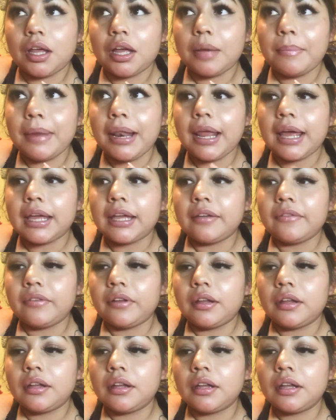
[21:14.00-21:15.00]
I'm
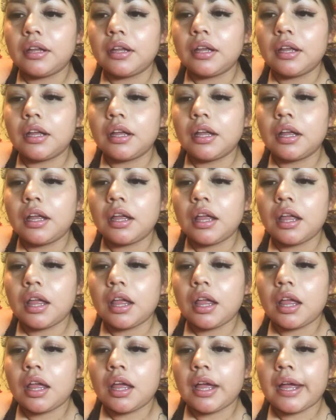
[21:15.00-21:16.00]
alive.
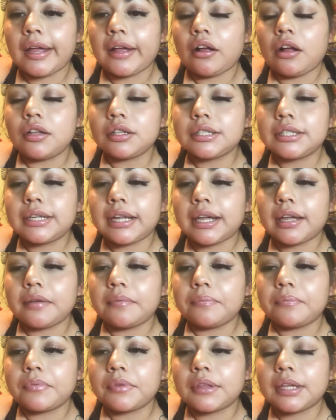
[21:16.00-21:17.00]
I called today.
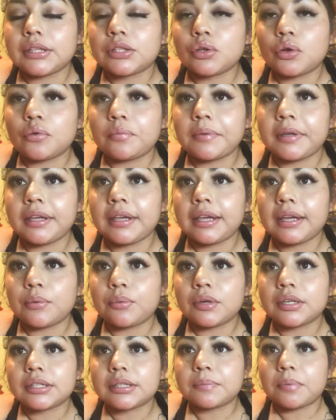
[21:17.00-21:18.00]
They told me it
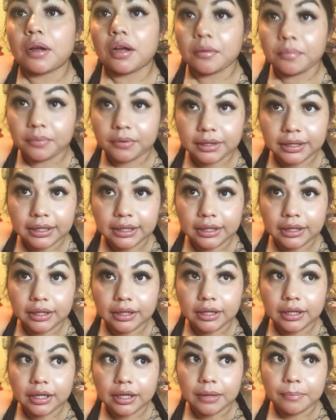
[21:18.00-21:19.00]
was
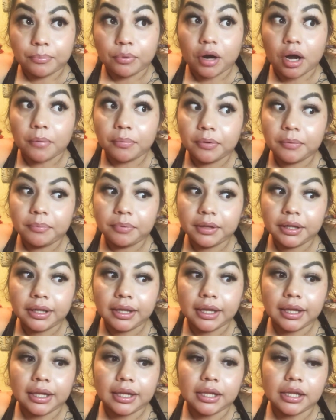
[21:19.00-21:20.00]
probably
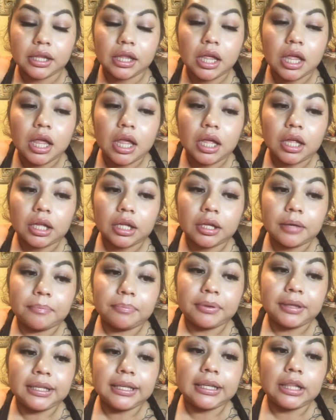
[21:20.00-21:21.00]
probably a
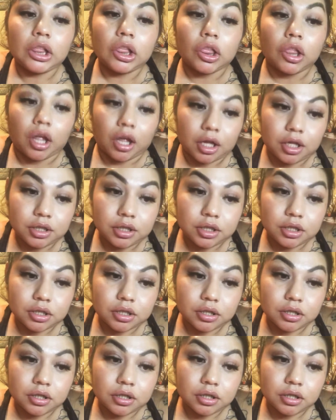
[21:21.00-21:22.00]
complete loss,
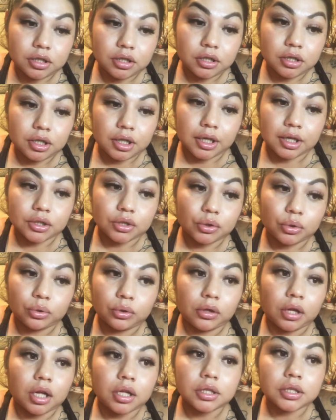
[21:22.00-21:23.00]
like a
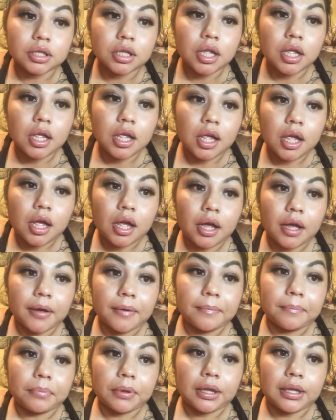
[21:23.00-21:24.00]
total loss,
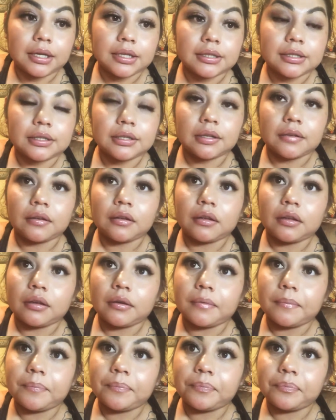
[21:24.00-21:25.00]
um, because the
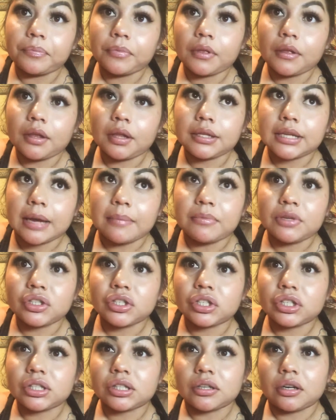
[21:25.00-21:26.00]

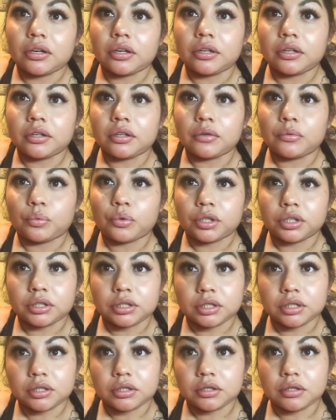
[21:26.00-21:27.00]
damages are
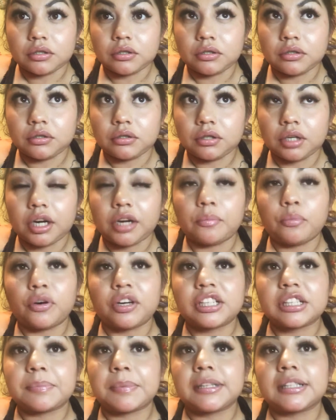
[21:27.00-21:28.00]
worse, are more
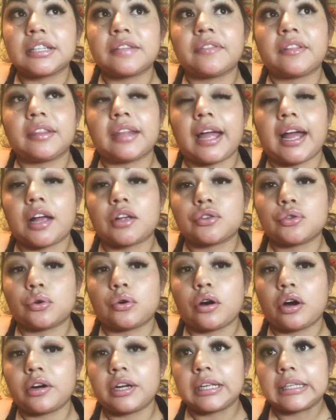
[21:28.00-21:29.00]
expensive than the actual
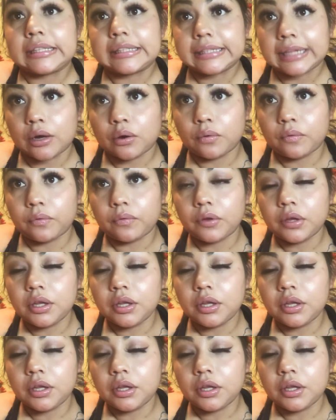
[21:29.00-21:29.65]
car itself.